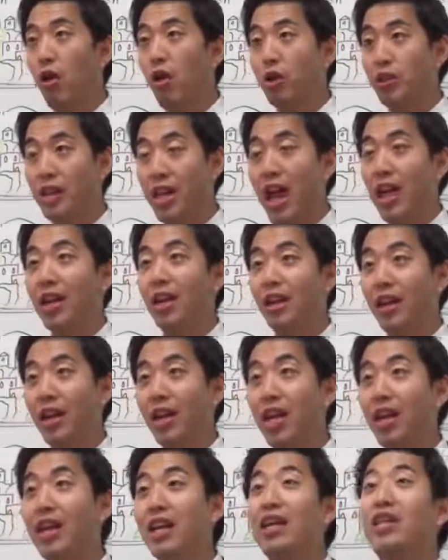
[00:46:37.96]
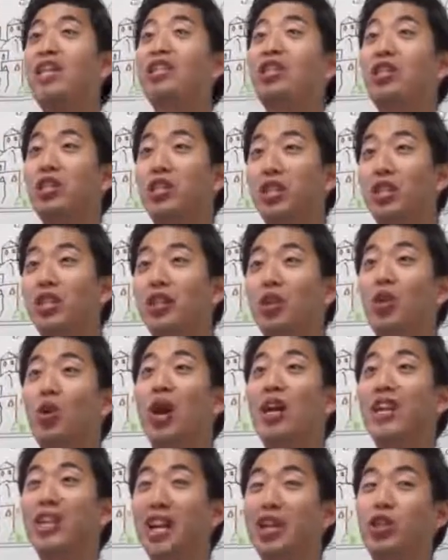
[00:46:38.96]
Or secondly, he's just going to
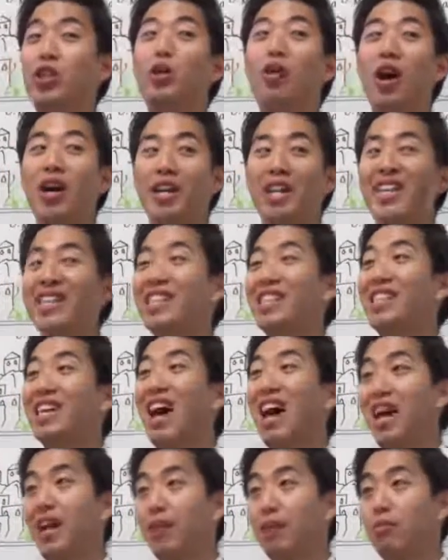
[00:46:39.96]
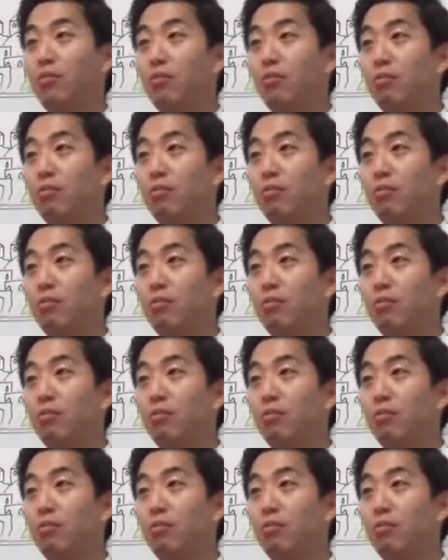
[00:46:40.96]
try to get you on his side.